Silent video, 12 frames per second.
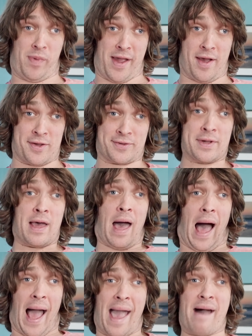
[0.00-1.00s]
because
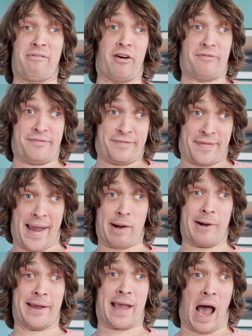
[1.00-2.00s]
I have a
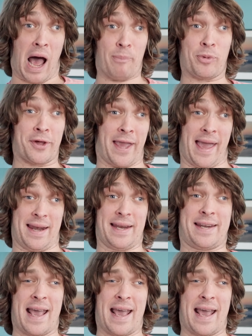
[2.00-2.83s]
very complicated